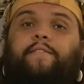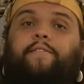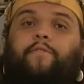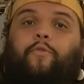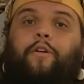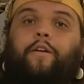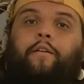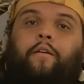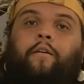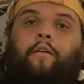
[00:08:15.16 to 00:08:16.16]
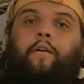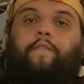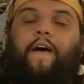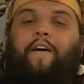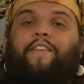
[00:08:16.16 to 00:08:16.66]
is the story
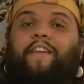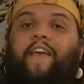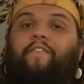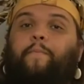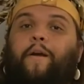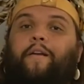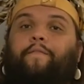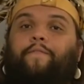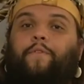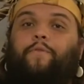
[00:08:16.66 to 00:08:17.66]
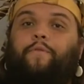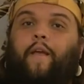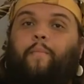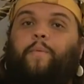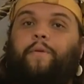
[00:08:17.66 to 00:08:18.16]
of how the Native American flute
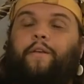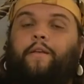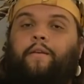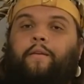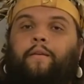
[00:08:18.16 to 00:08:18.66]
came to be.